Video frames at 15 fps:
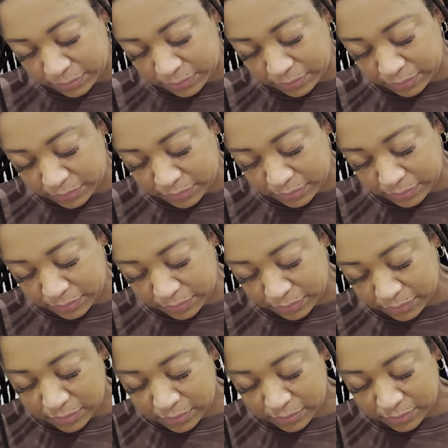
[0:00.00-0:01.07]

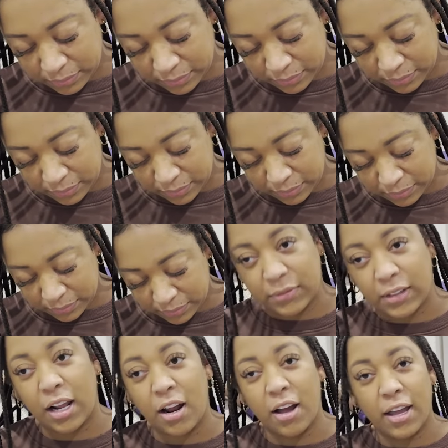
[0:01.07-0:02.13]

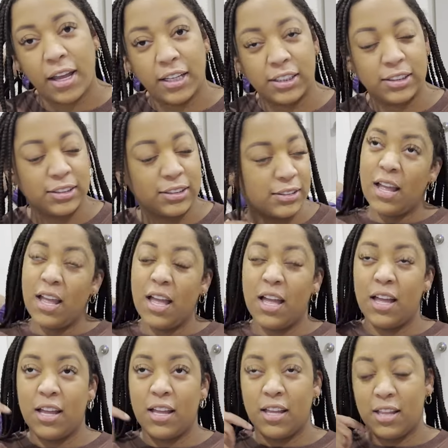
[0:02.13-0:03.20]

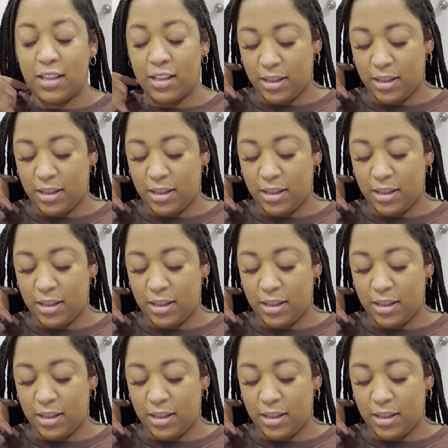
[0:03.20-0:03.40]
(silent)